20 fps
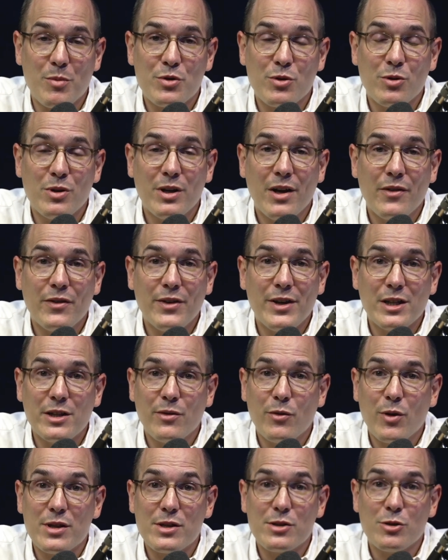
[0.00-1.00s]
So the
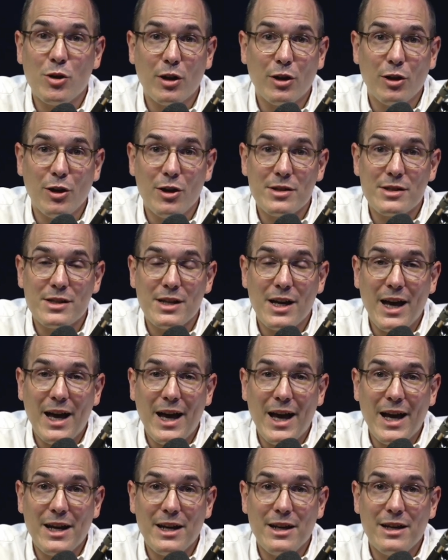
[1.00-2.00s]
interview has not lost
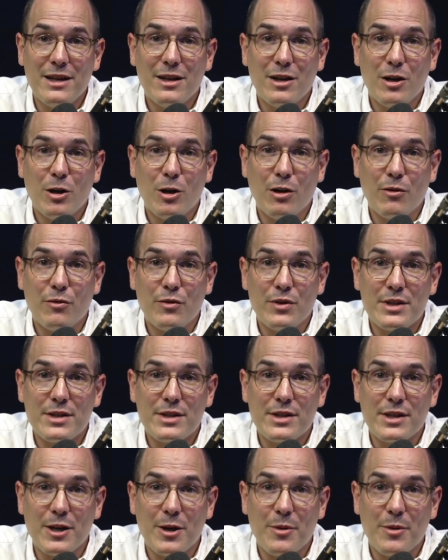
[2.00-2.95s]
any of its